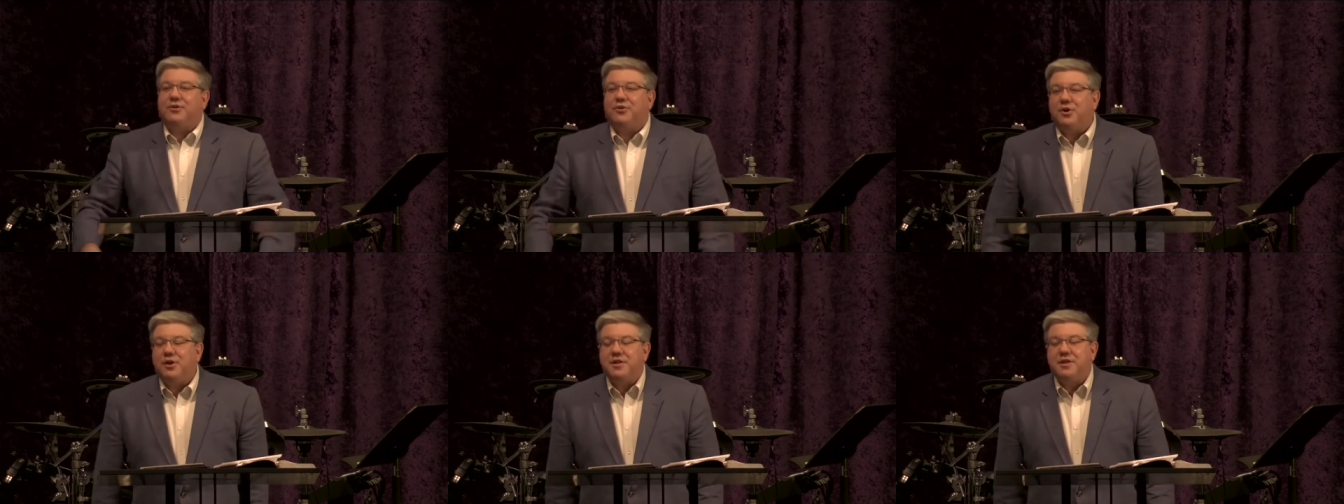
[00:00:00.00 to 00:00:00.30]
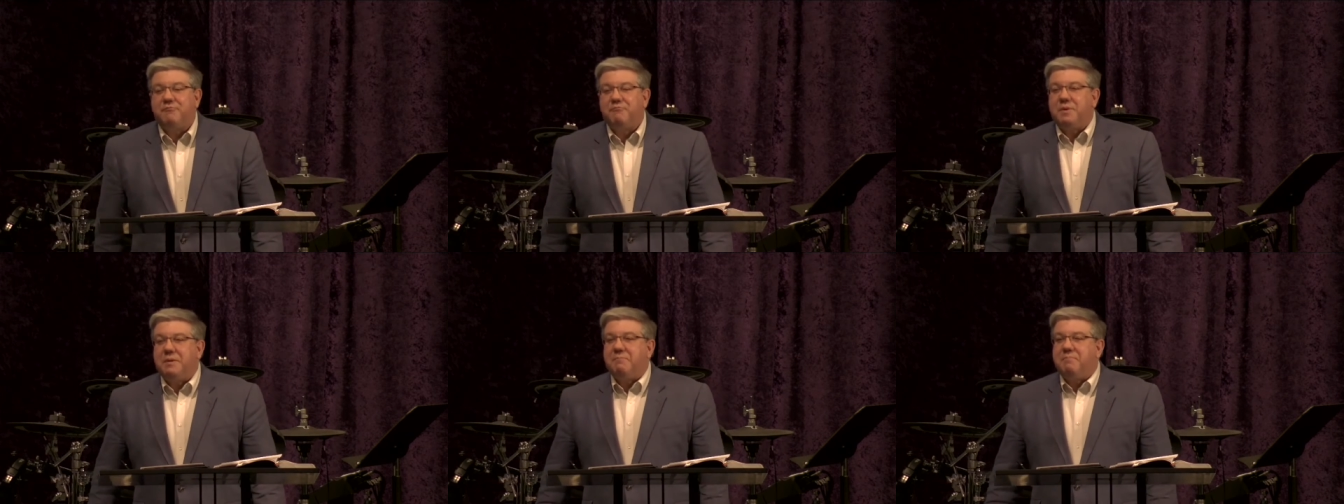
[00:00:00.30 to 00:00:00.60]

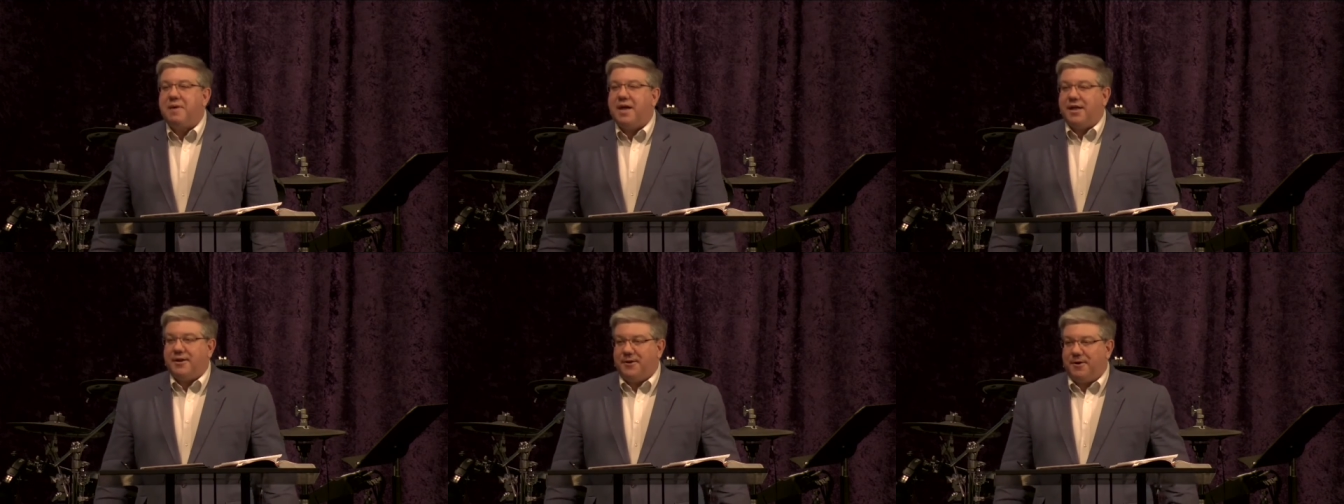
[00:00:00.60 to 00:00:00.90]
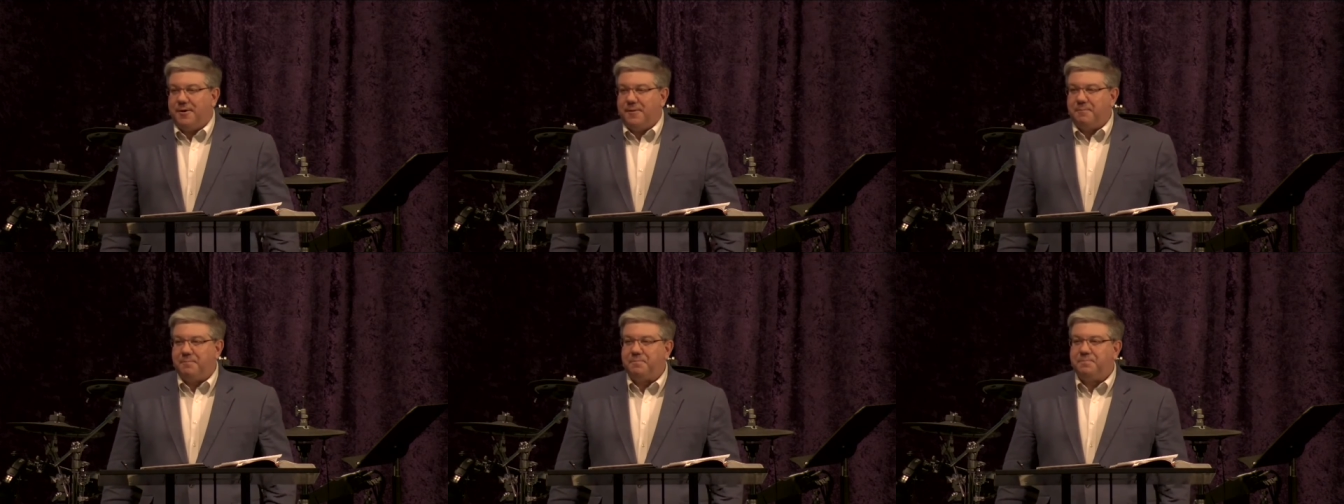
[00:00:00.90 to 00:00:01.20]
Couldn't have been
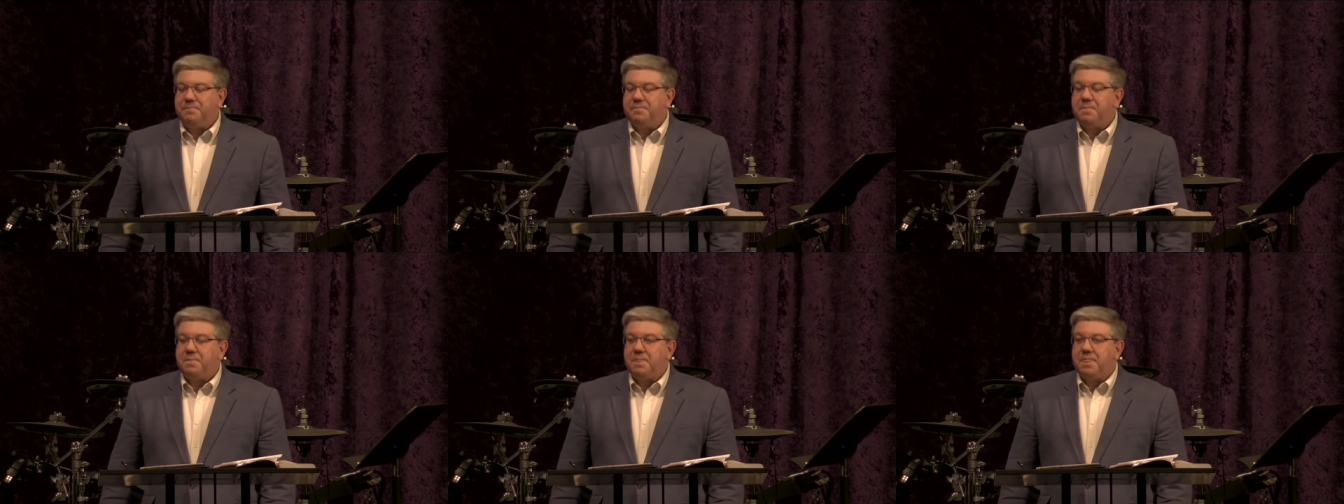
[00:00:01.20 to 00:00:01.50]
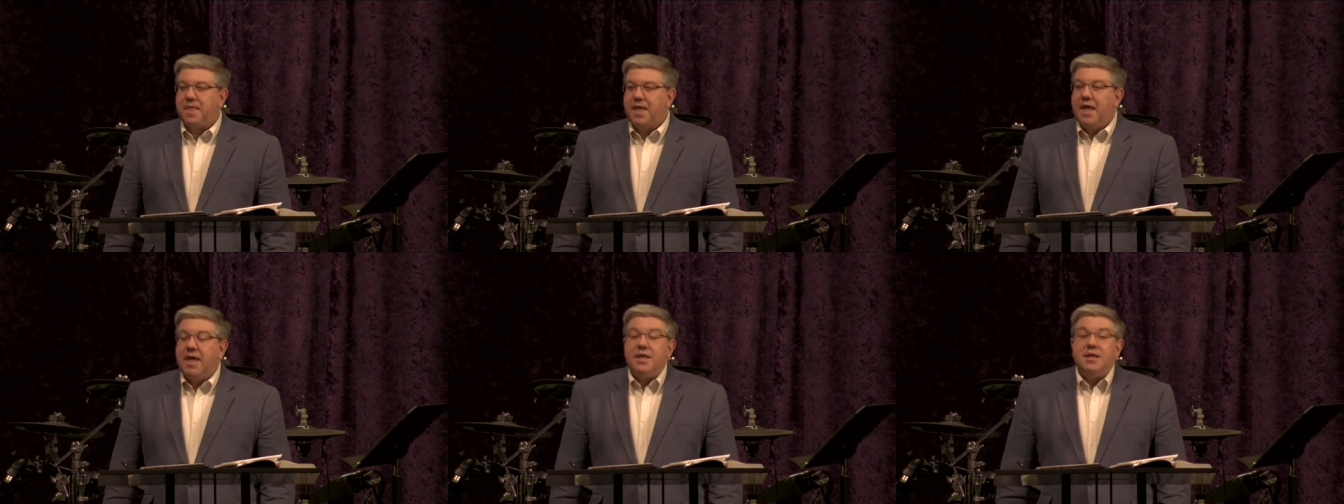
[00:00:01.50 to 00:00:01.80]
better.
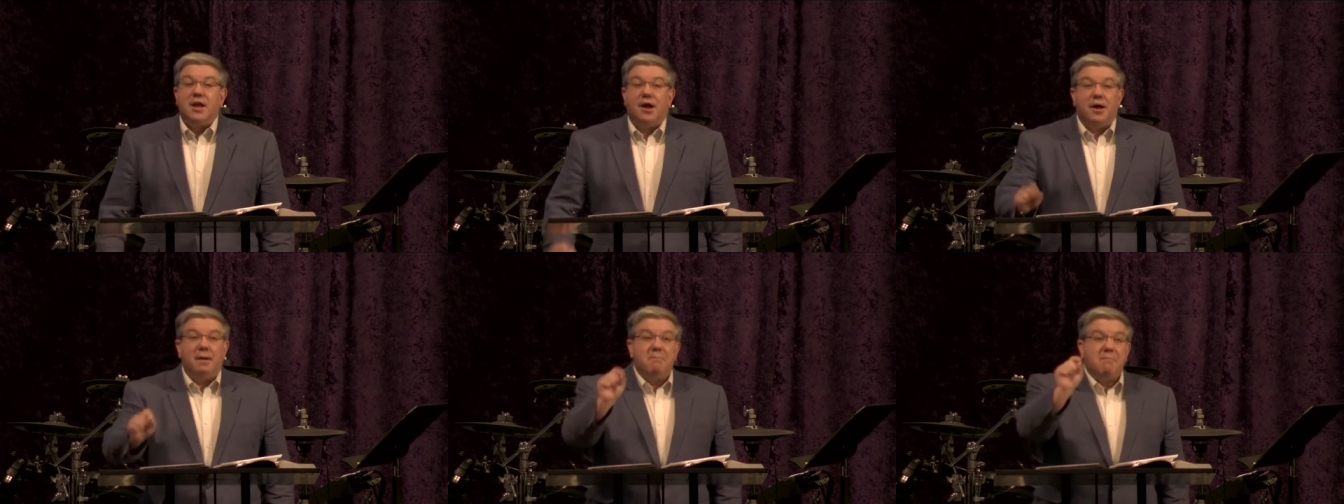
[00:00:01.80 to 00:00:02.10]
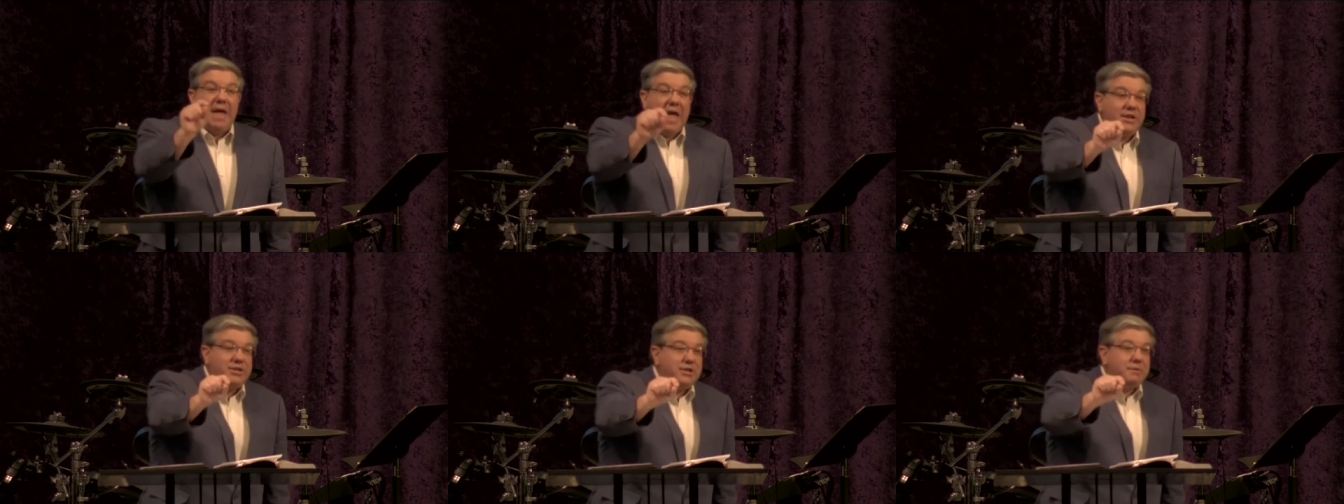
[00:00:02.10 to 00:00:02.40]
Now
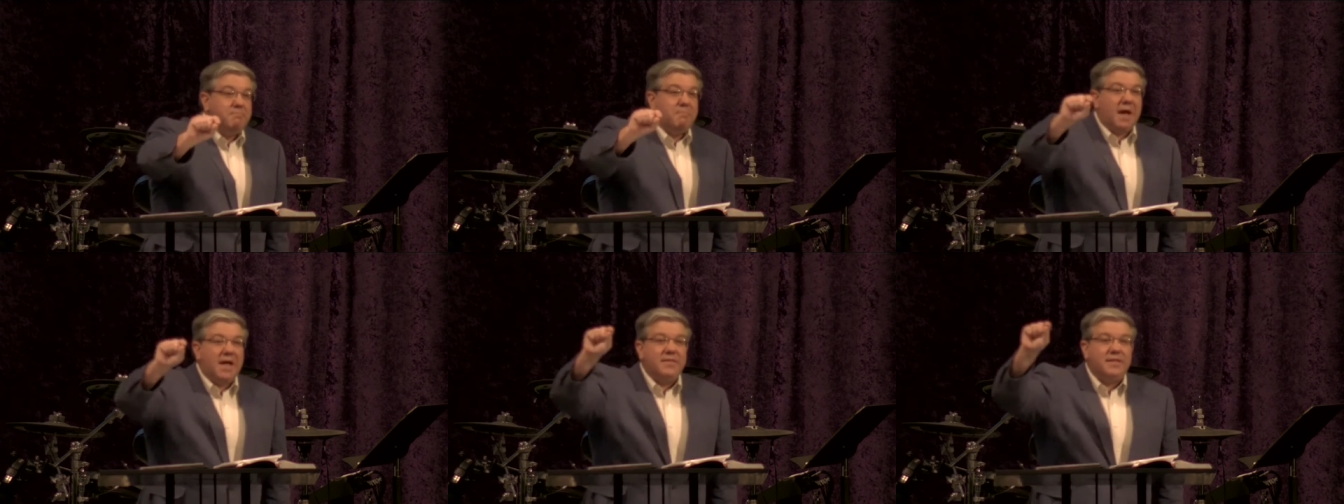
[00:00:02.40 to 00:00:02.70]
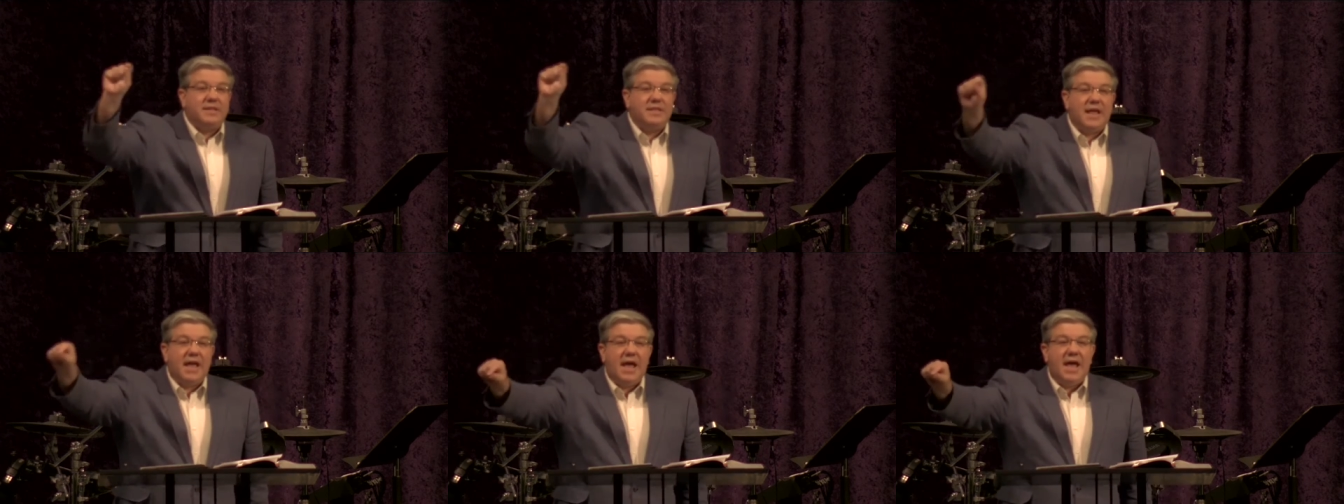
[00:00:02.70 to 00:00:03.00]
imagine by
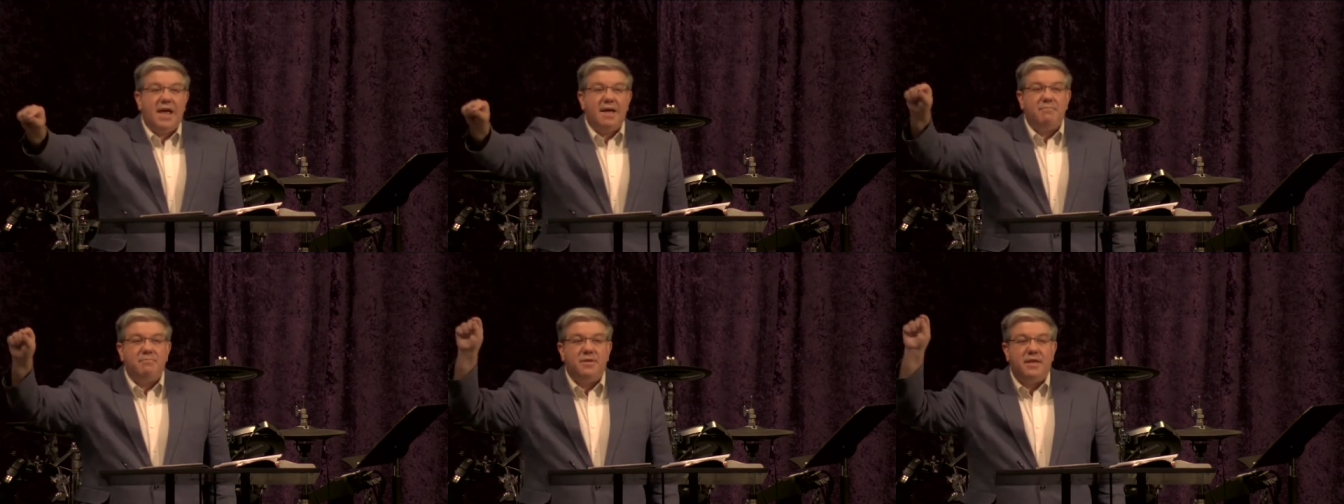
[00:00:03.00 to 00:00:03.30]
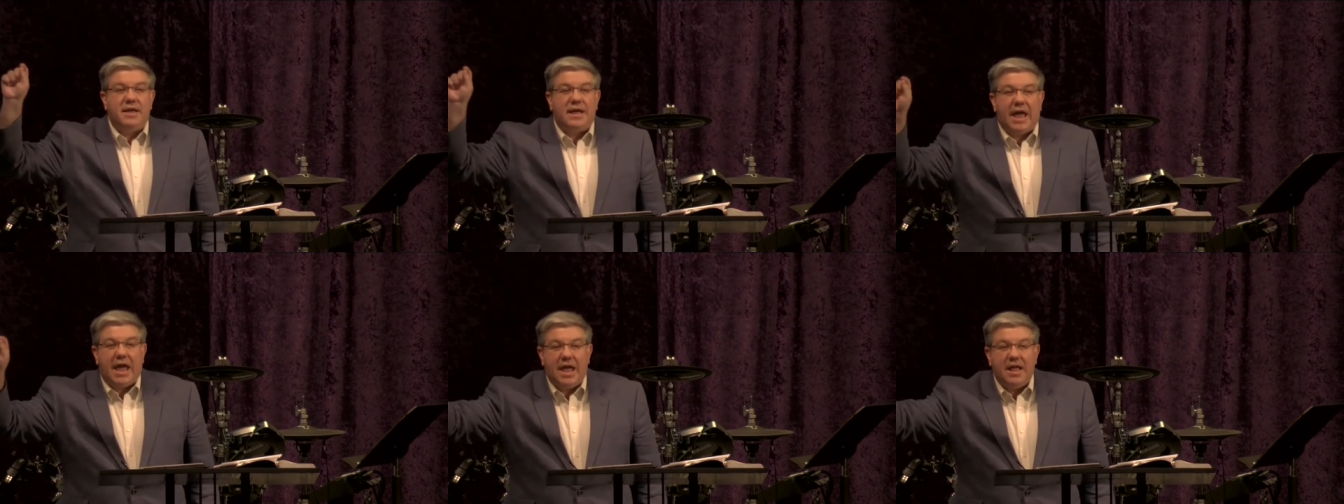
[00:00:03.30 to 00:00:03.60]
the time the